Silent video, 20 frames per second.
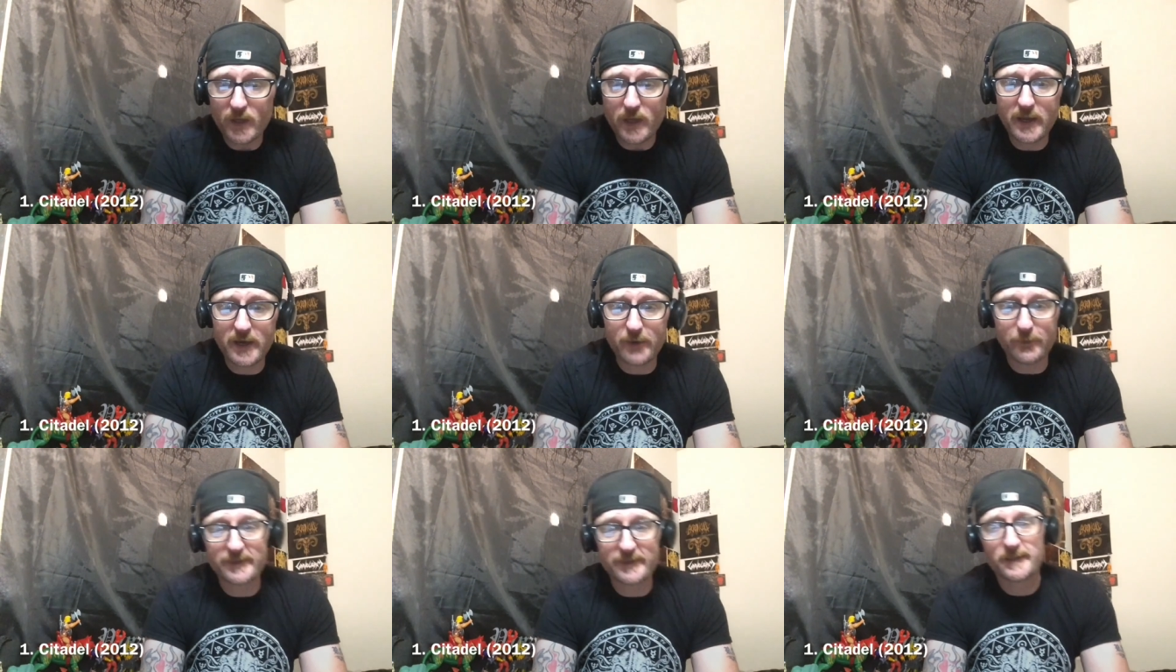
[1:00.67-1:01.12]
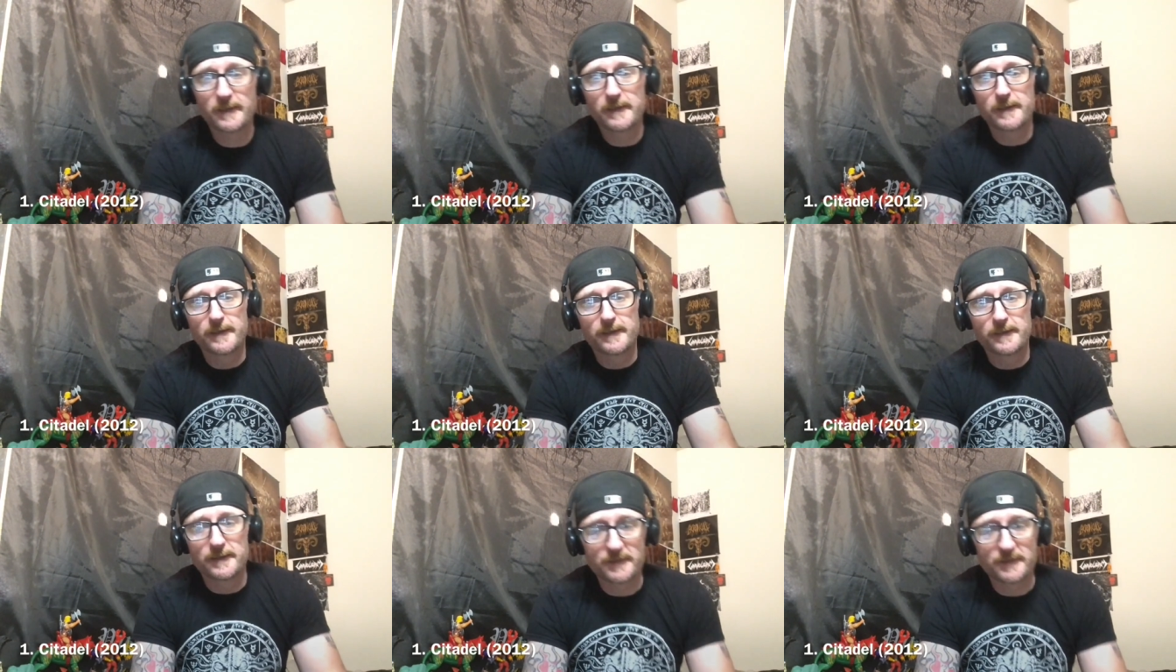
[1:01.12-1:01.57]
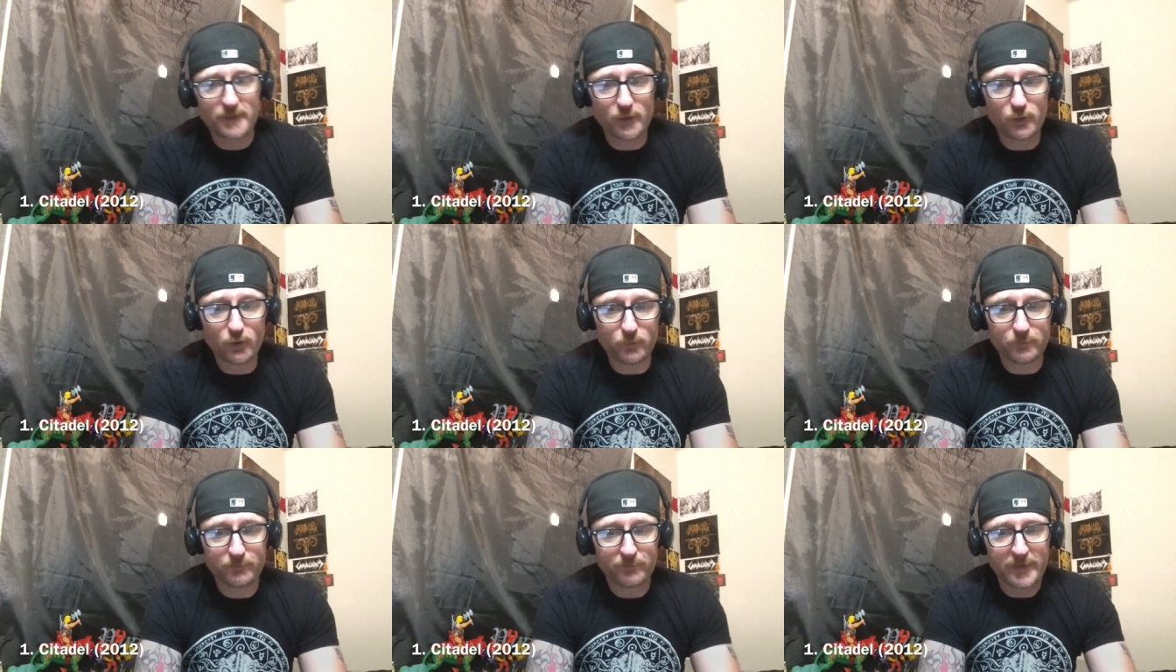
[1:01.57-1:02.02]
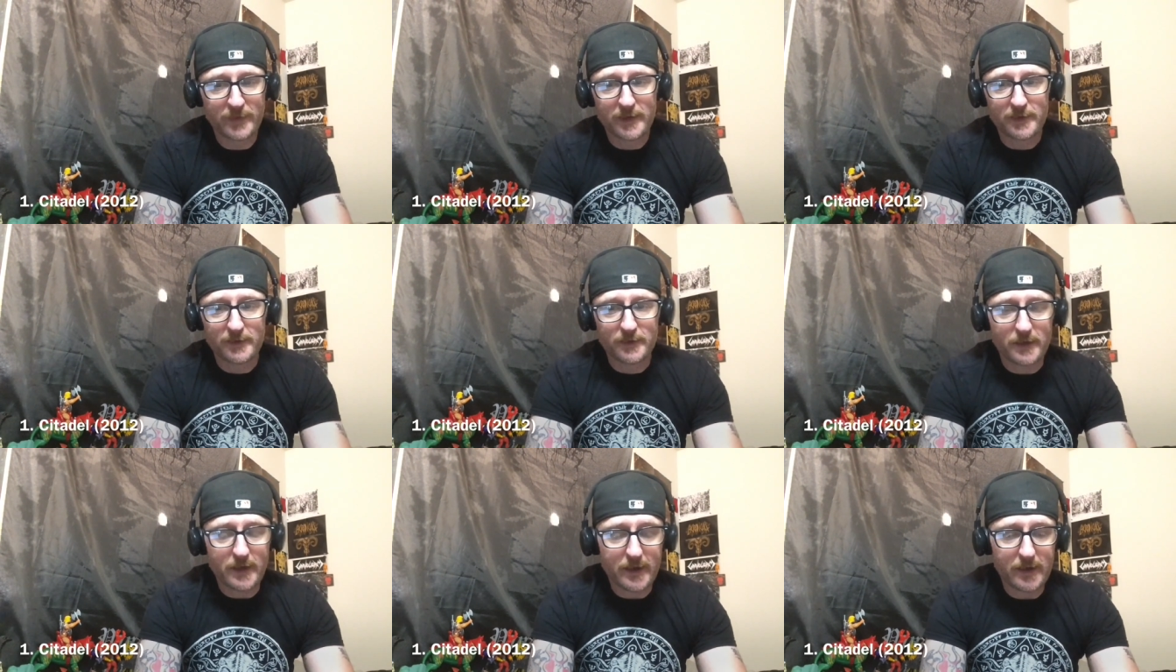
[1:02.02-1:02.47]
Anyways, so
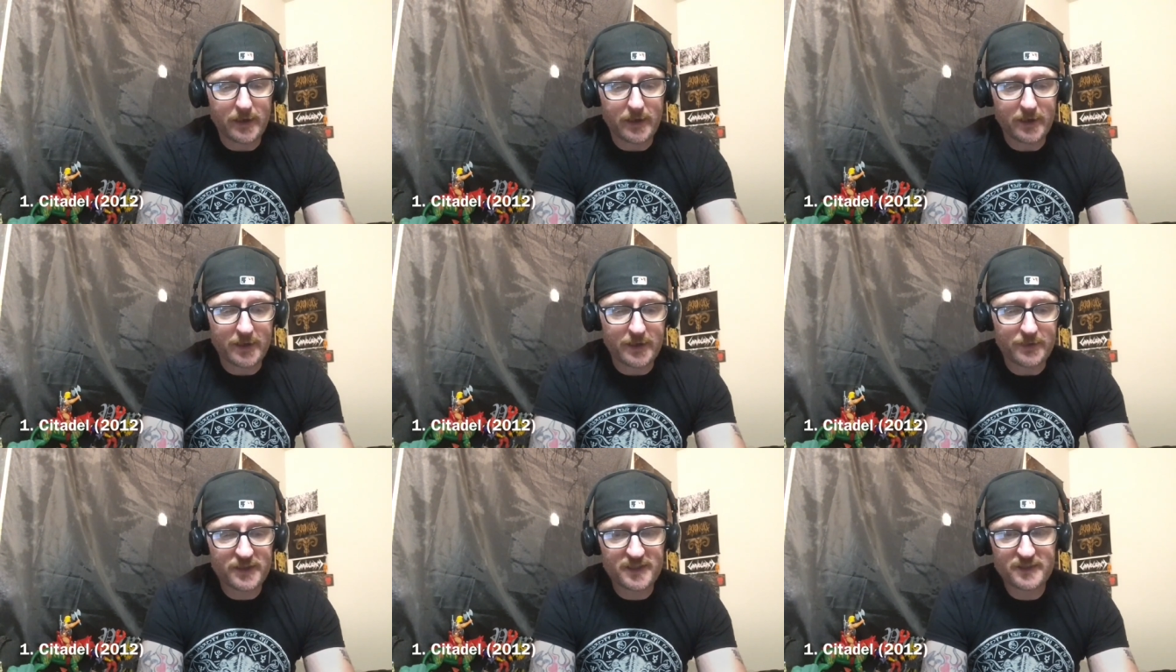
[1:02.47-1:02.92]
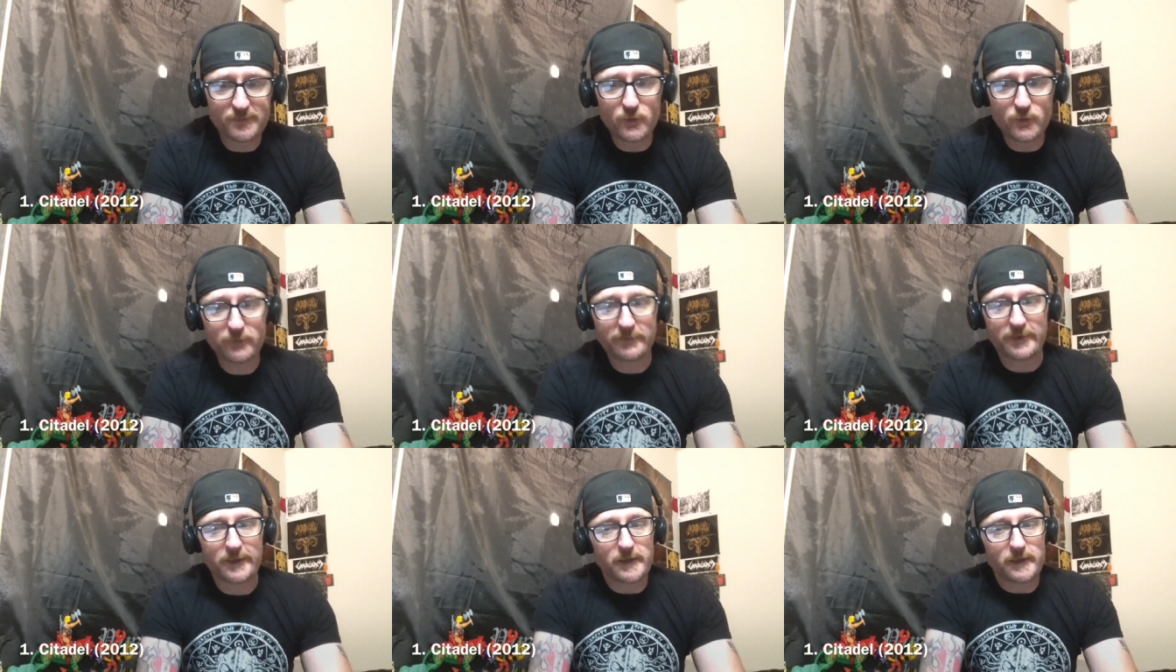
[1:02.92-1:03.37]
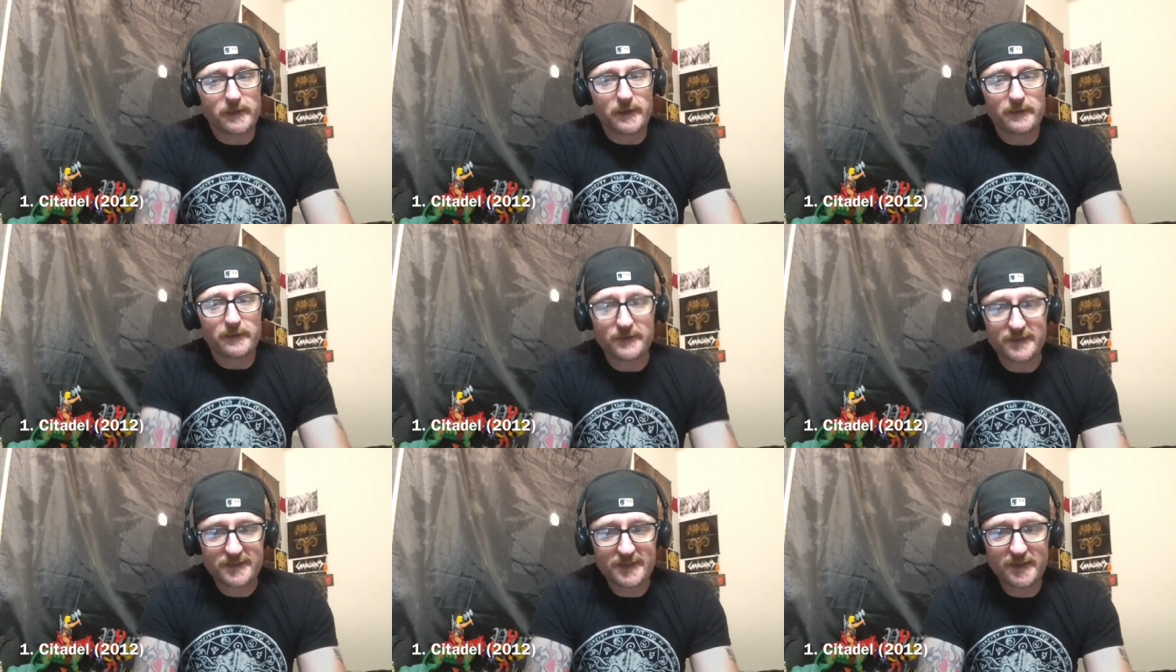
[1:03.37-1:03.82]
uh, in this movie, in The